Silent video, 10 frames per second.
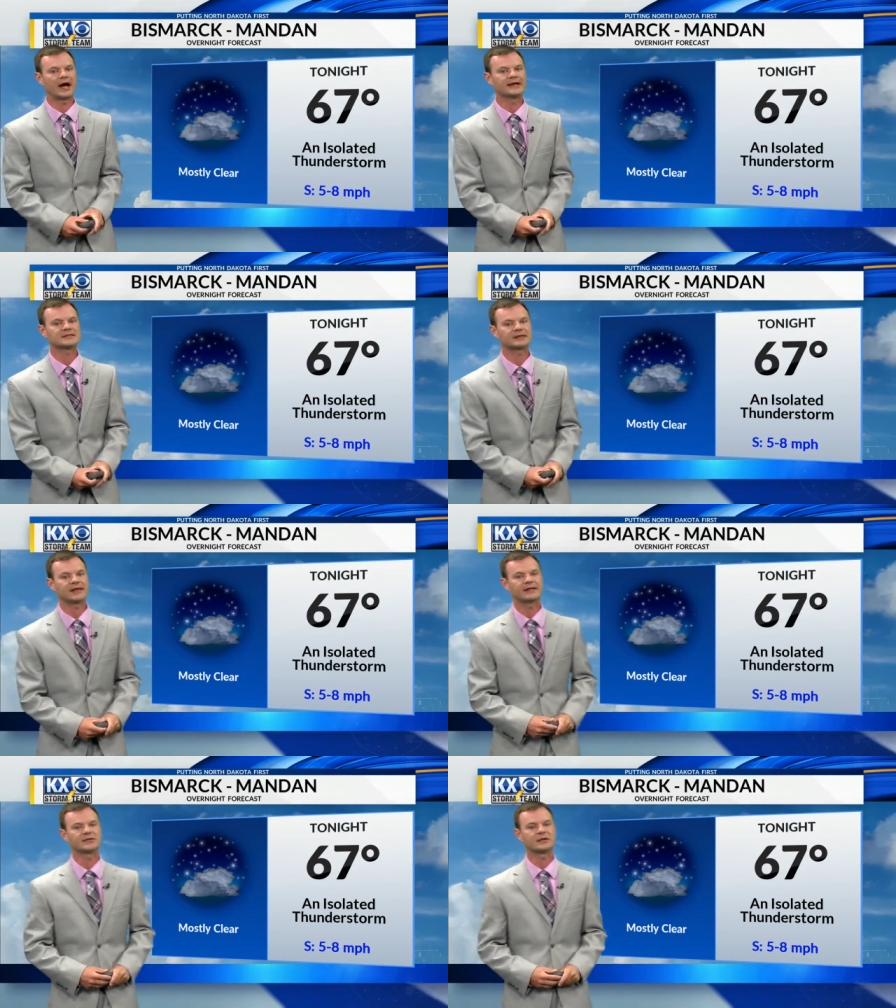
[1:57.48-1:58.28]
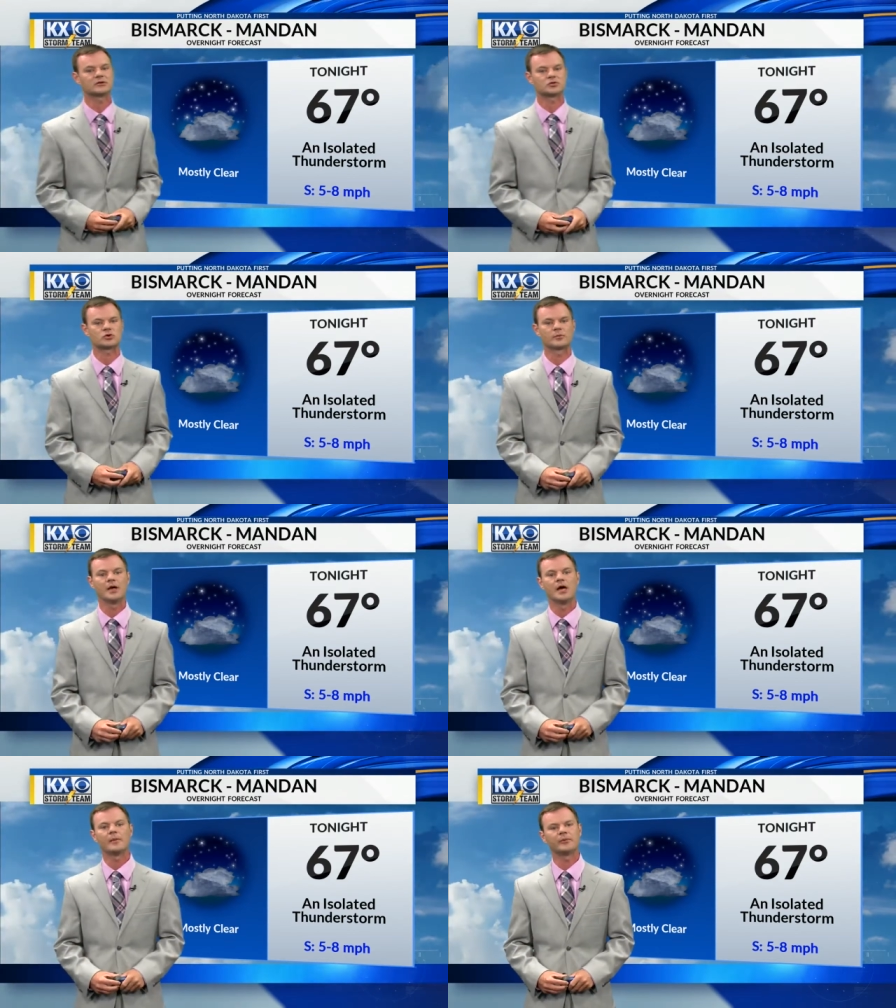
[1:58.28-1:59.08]
isolated thunderstorm,
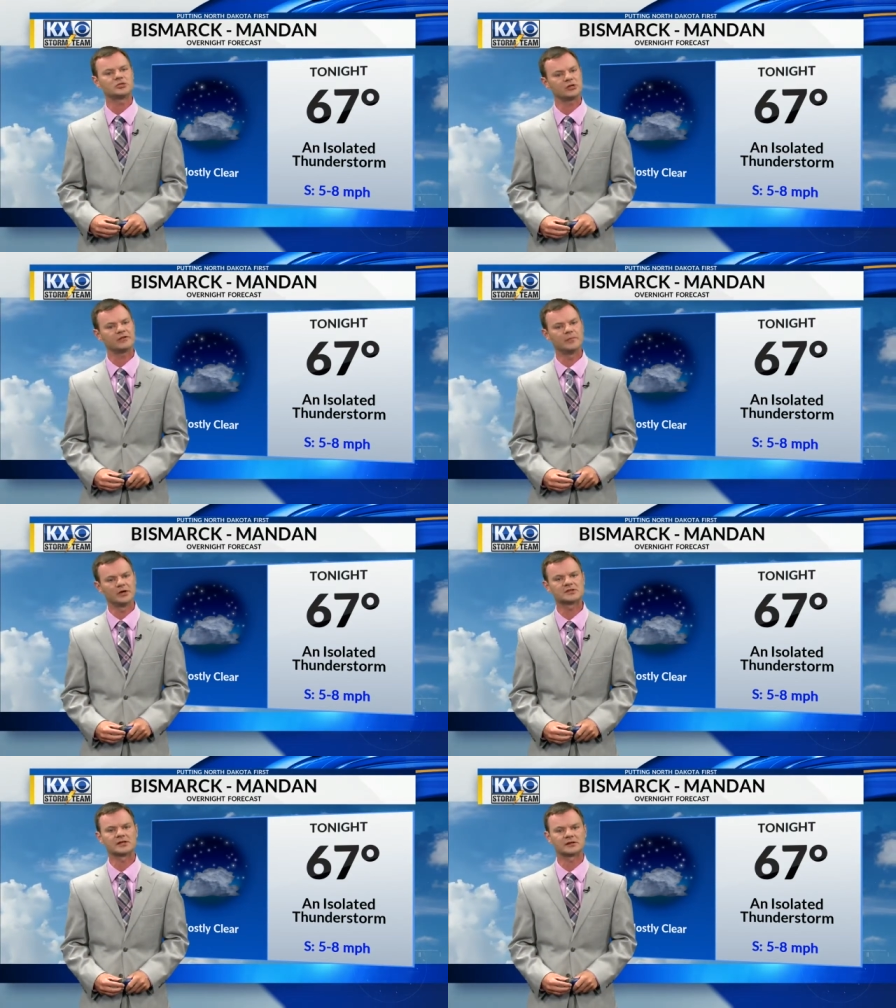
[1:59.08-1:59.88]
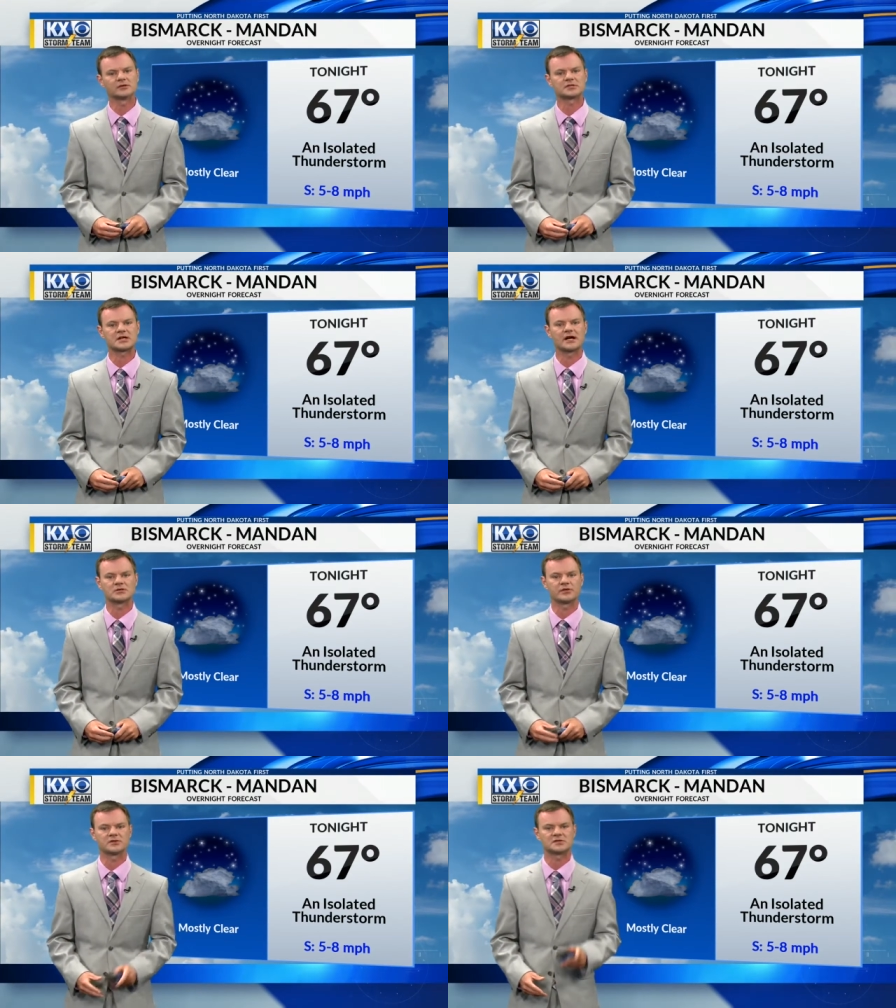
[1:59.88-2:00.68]
but we should have mostly clear skies
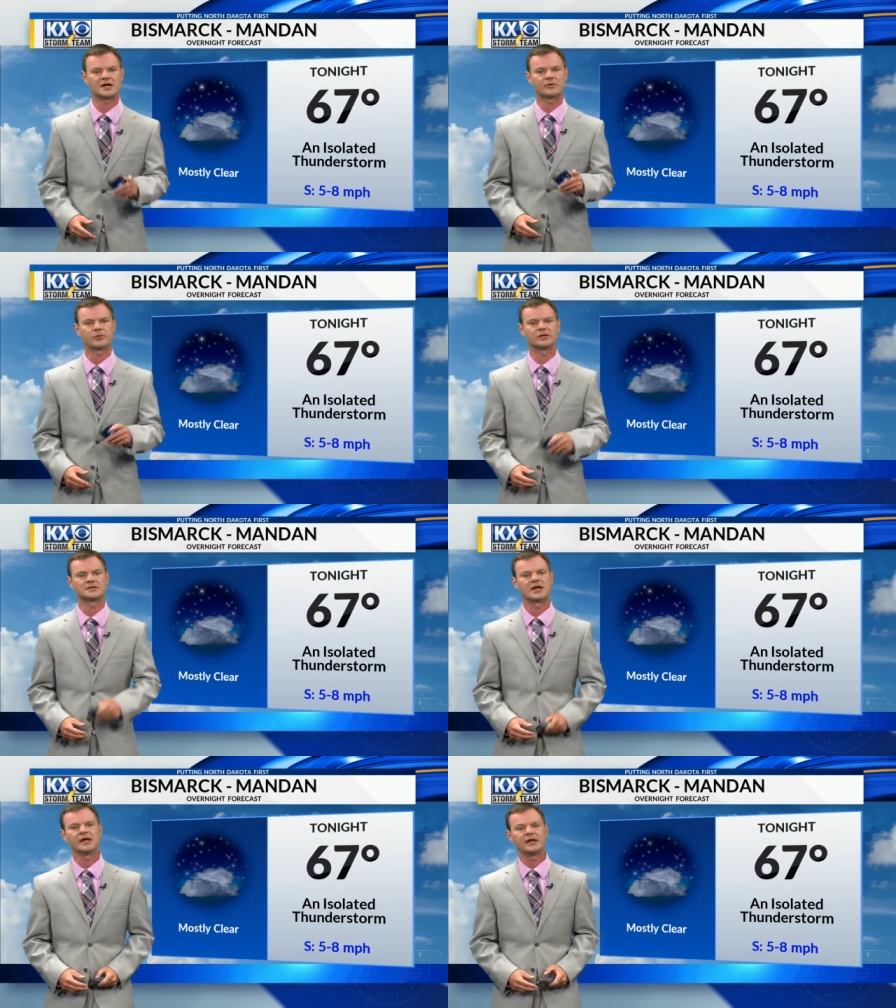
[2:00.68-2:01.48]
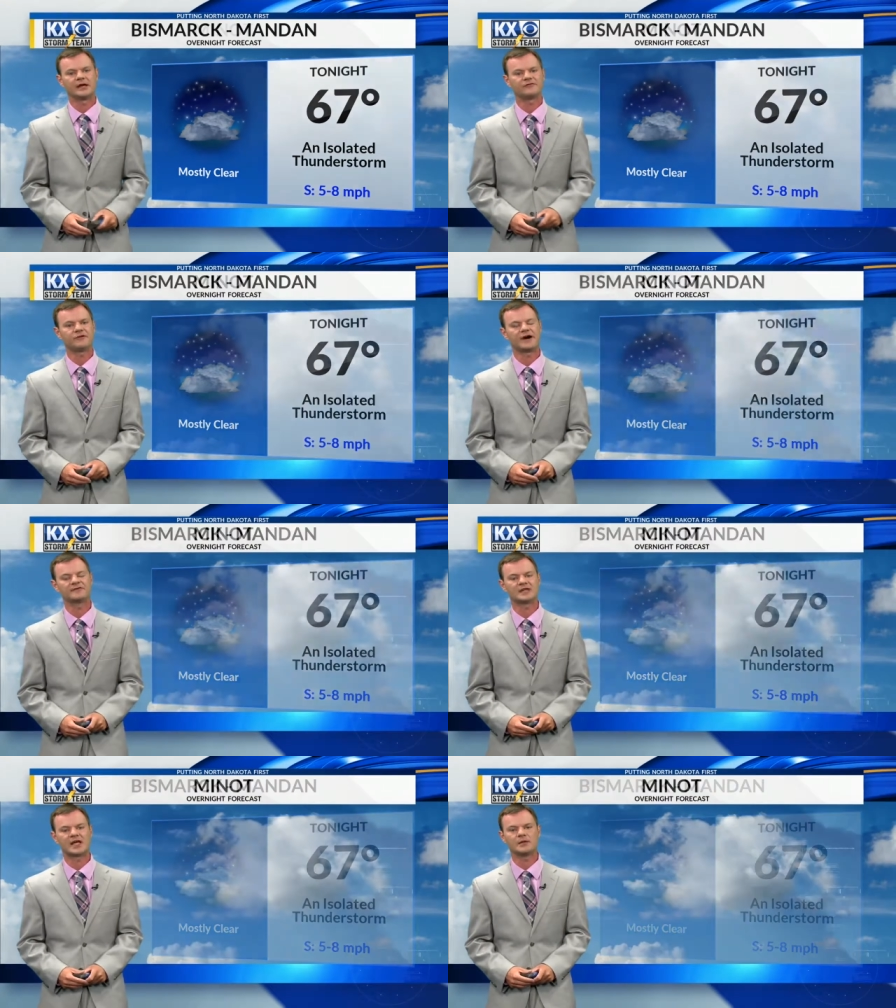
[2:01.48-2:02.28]
with those south winds at
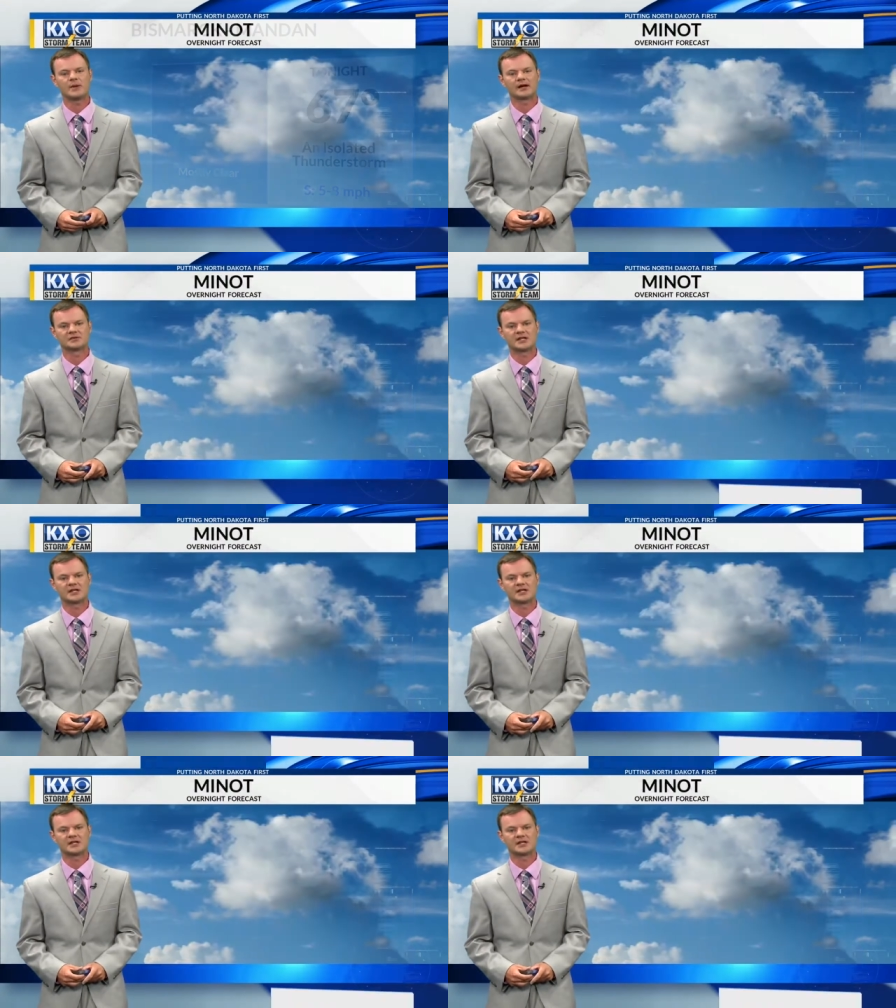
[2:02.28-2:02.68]
5 to 8 miles an